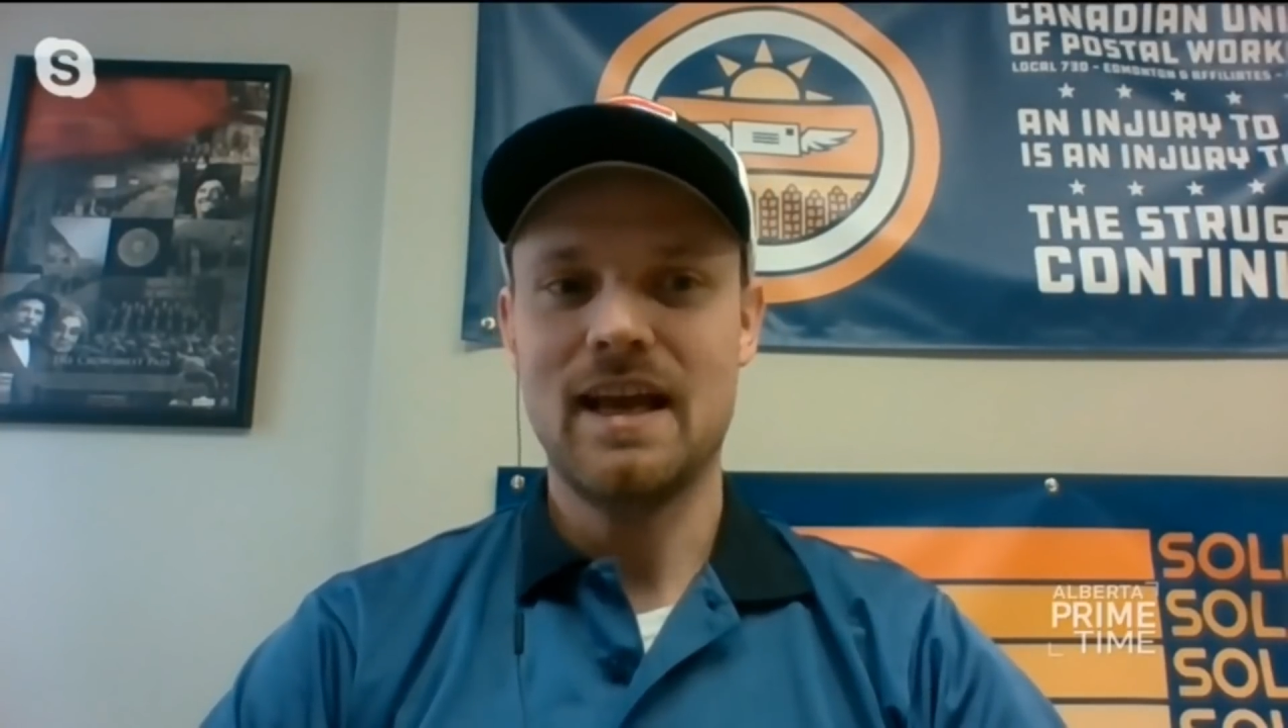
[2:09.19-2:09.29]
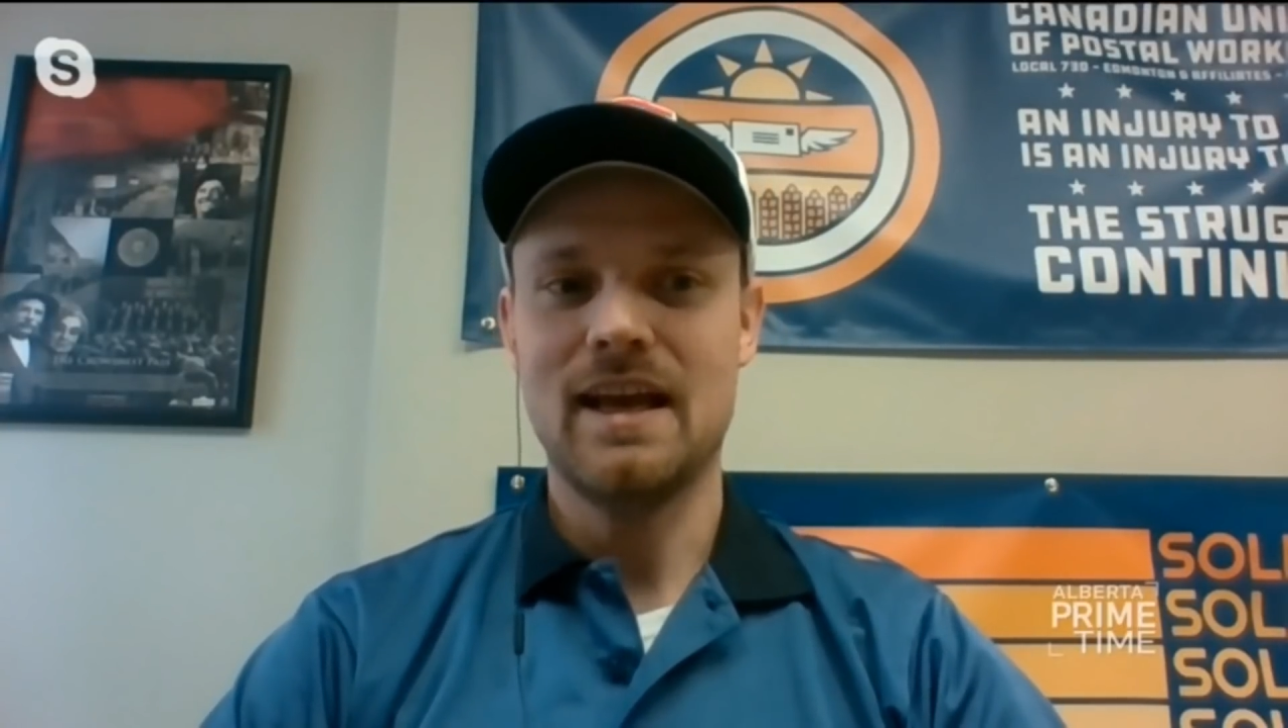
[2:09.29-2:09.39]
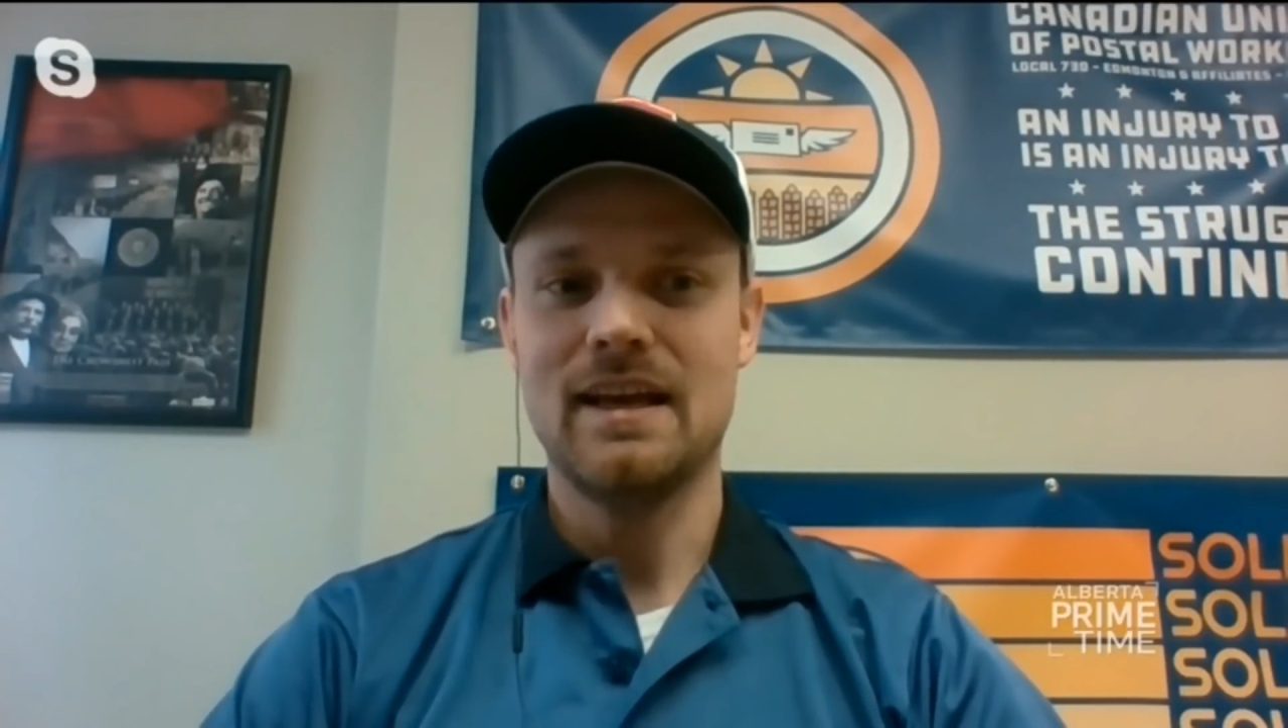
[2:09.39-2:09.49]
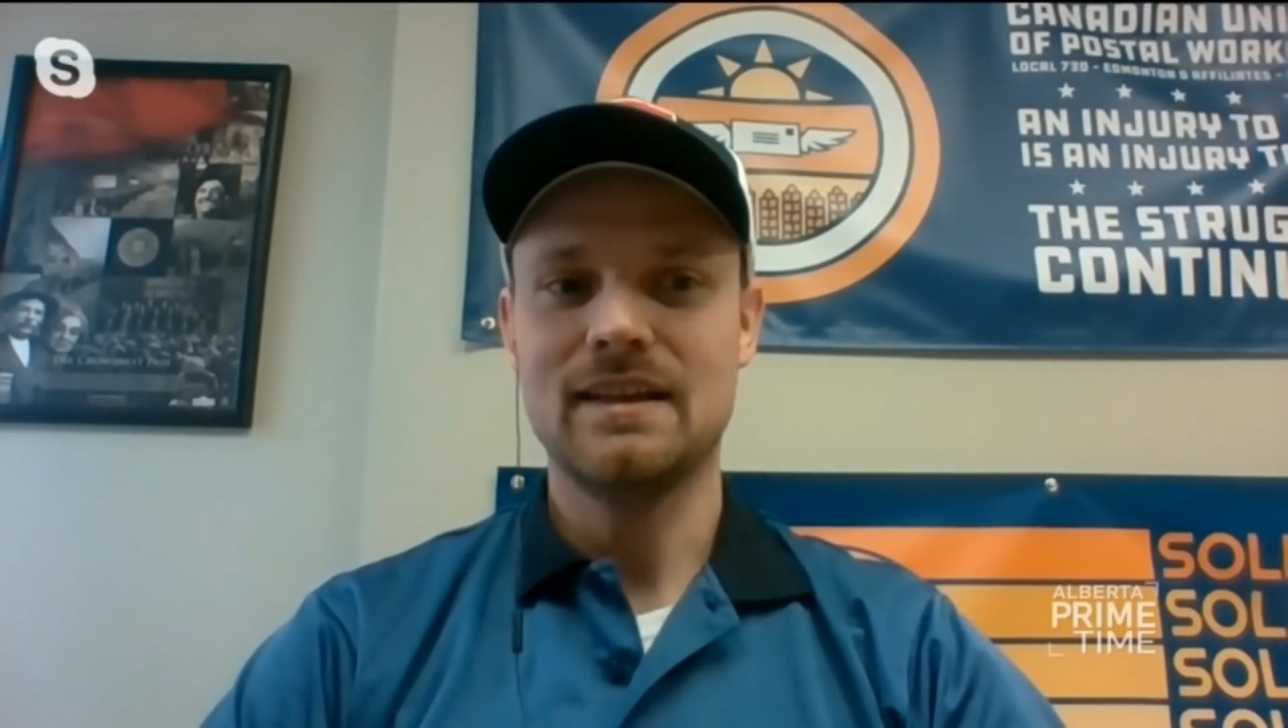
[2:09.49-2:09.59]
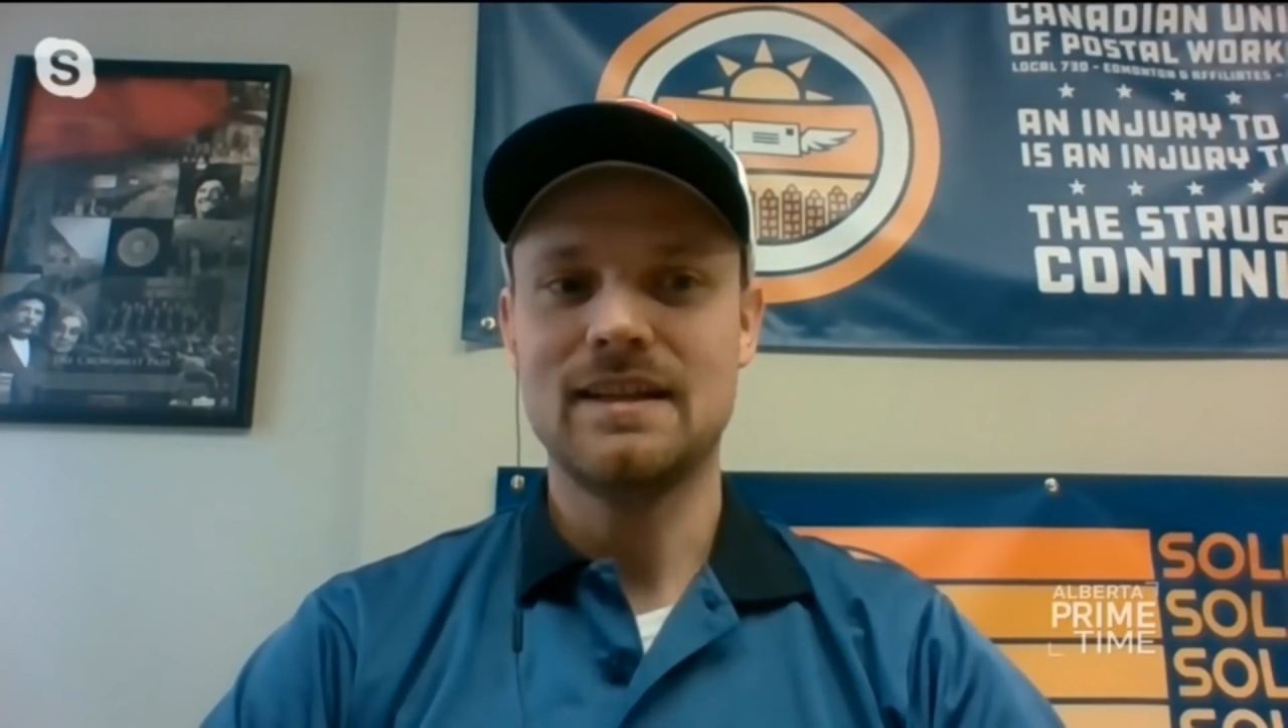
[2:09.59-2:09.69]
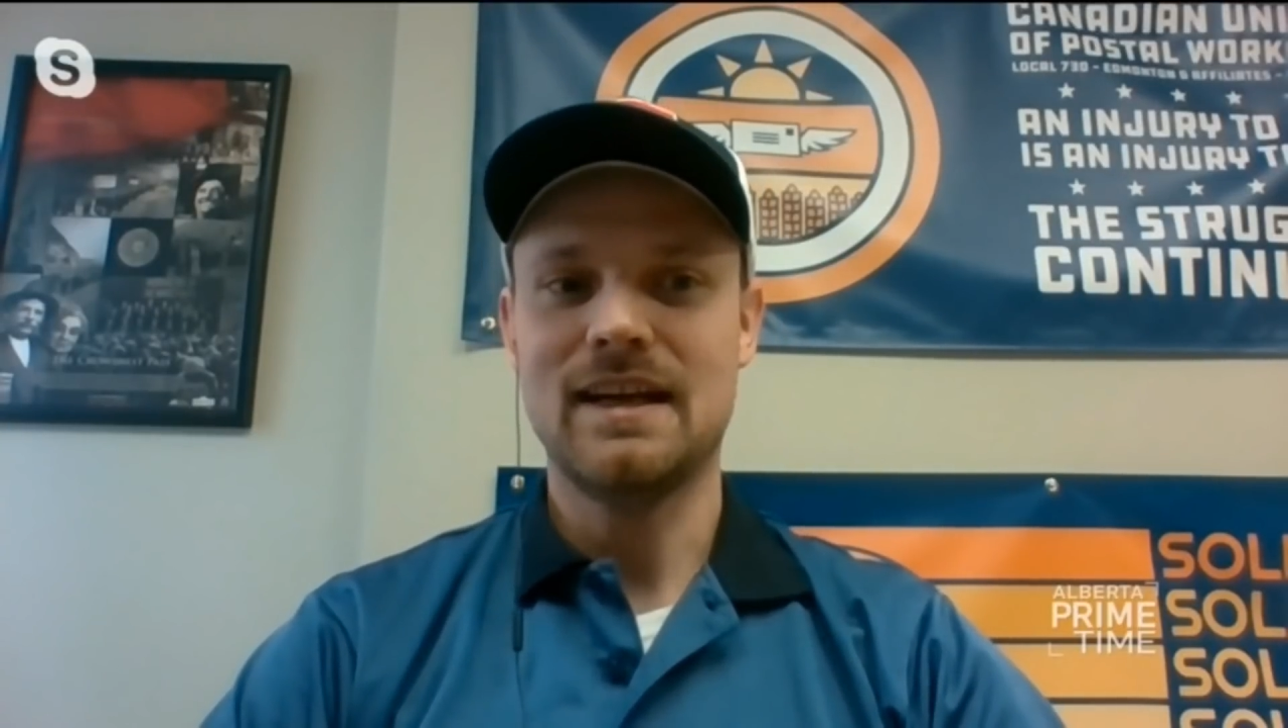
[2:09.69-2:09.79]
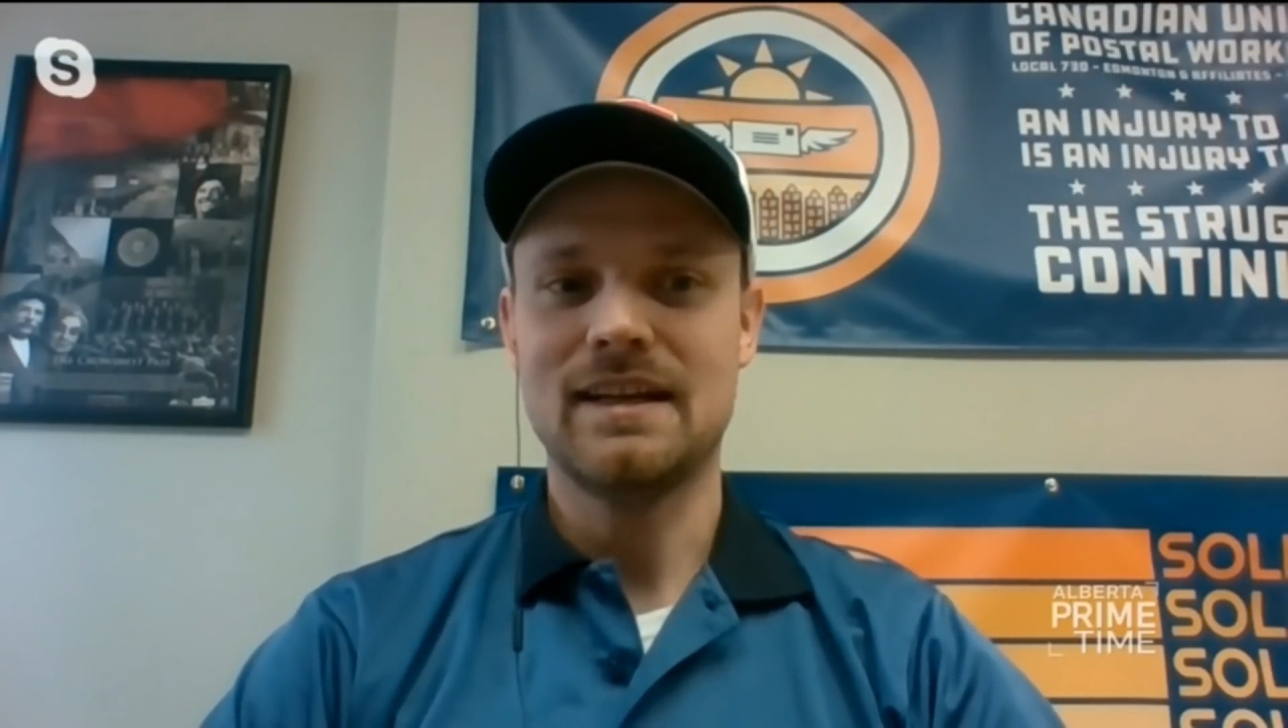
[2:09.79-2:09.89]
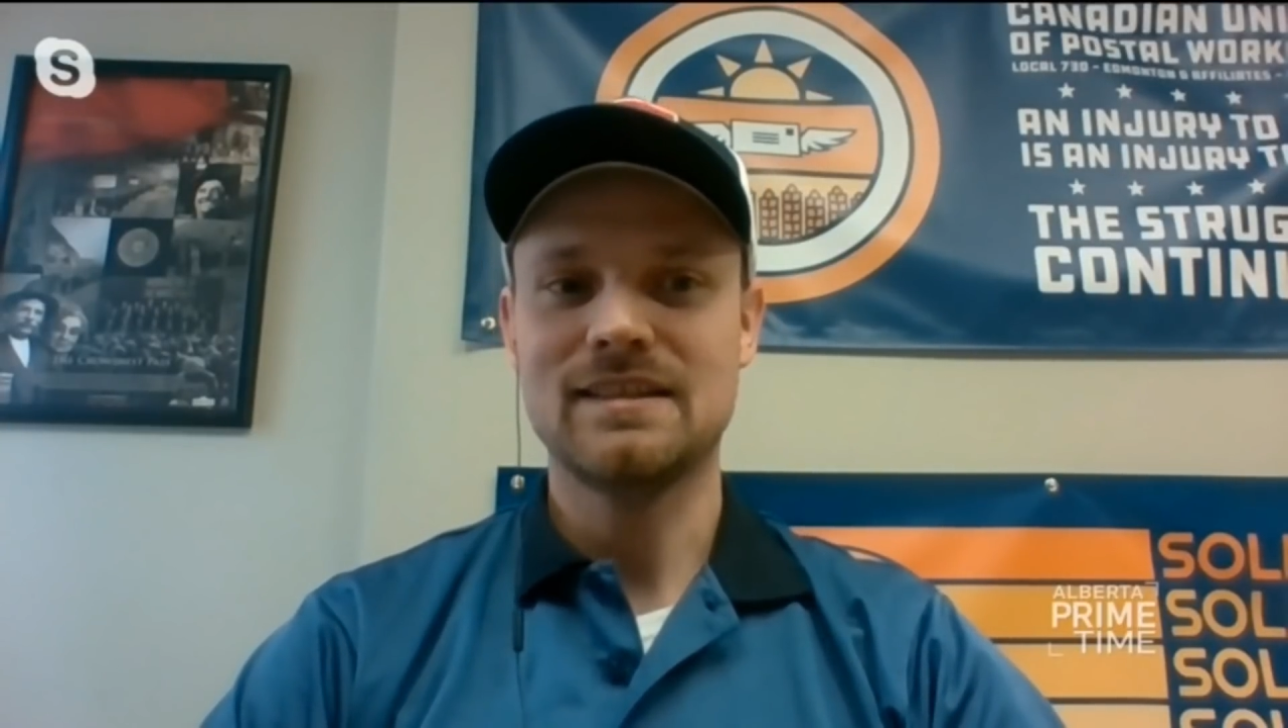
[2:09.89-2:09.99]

and